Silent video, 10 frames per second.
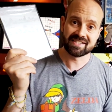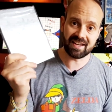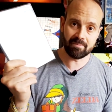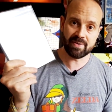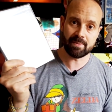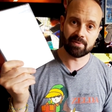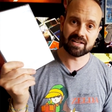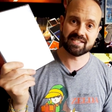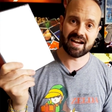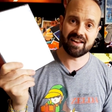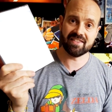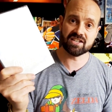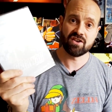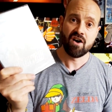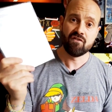Some people are selling
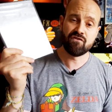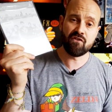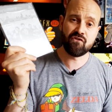this for